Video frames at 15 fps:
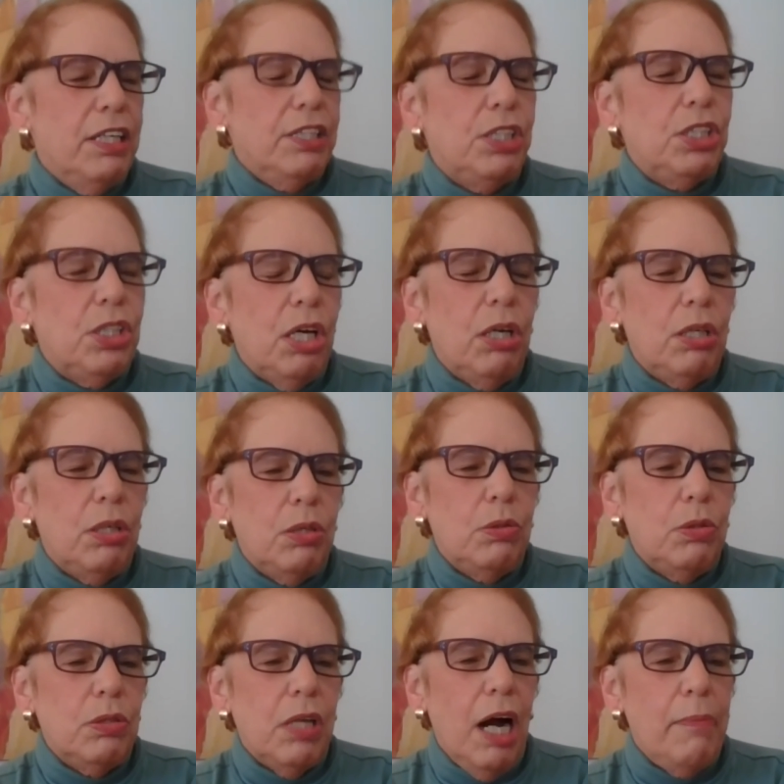
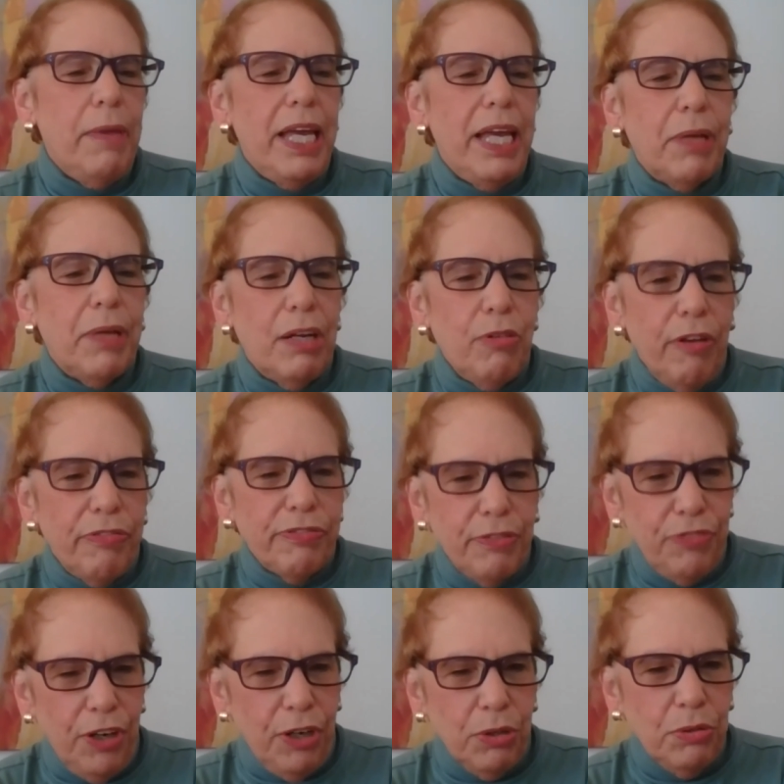So I made him get off the
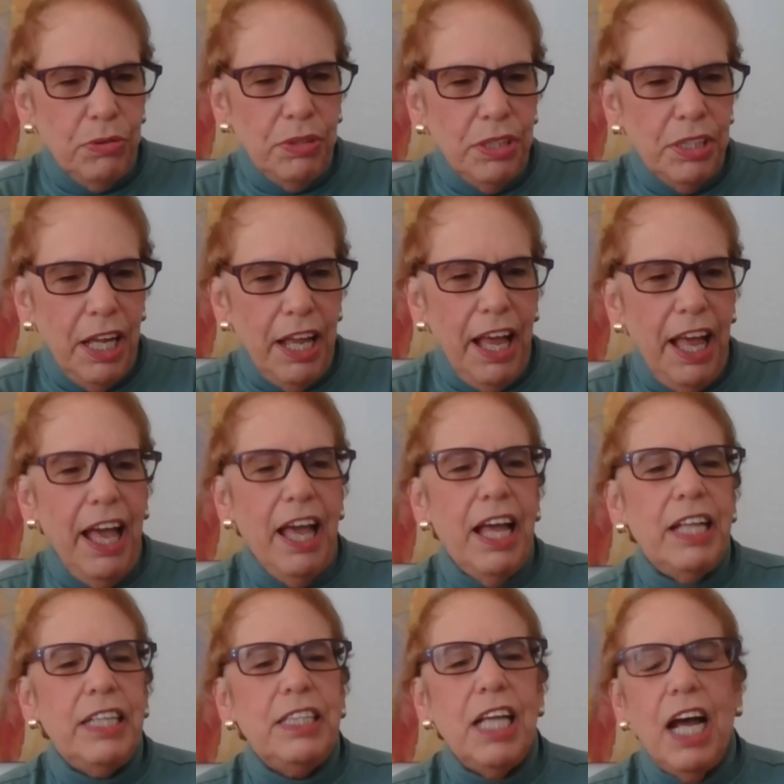phone,
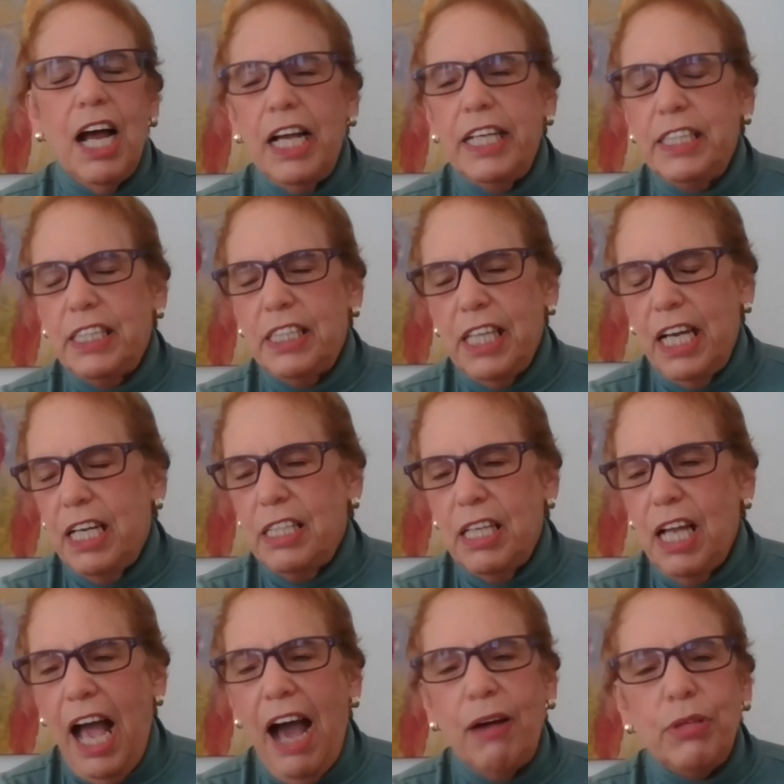and I
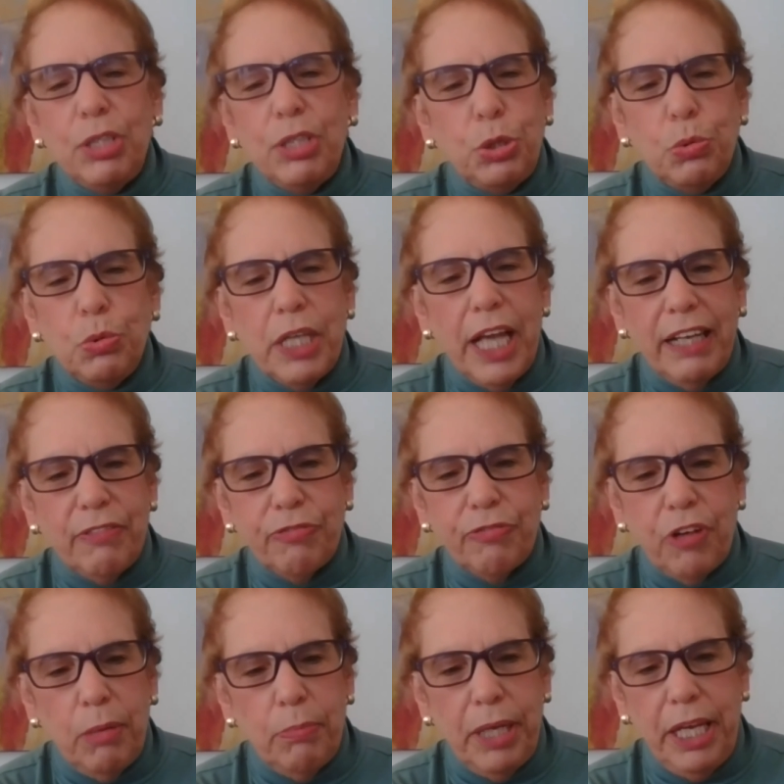said, "How did you get
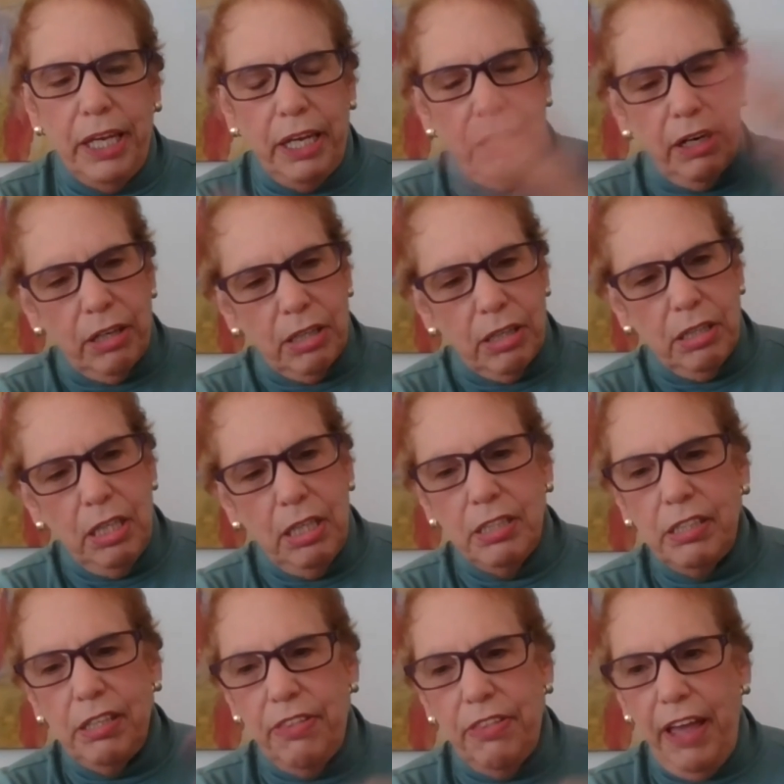from here
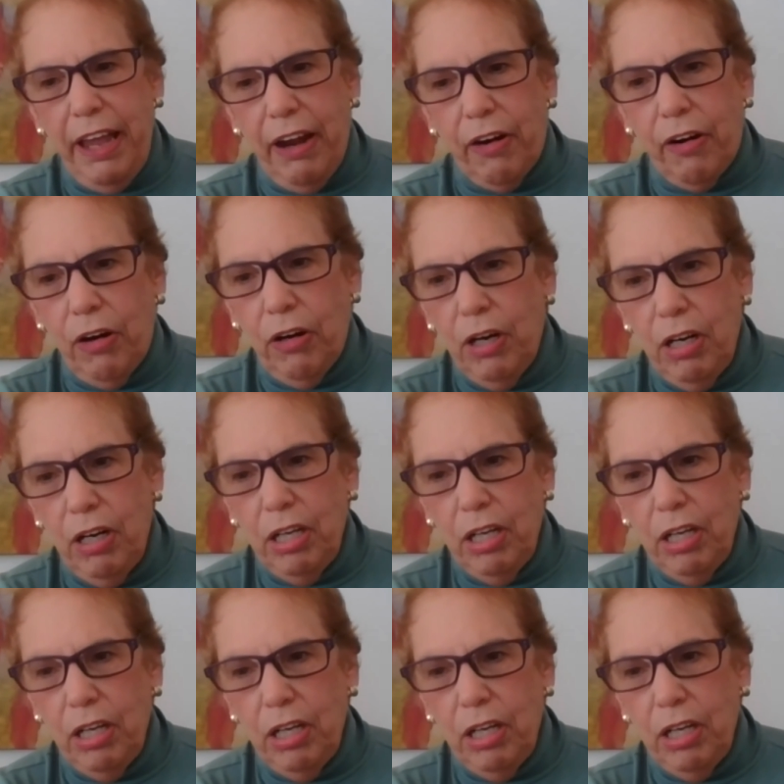to there?"